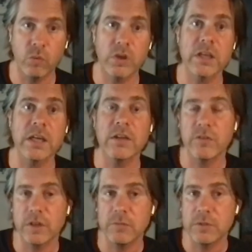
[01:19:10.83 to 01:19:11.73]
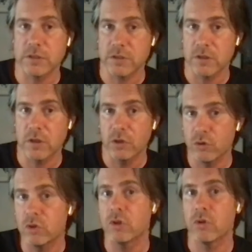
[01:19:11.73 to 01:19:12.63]
what kind of image
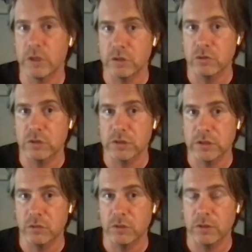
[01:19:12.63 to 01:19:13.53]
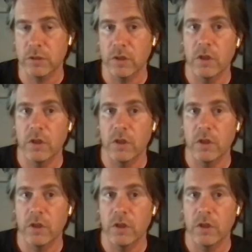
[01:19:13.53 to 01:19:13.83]
do you go into a scene with.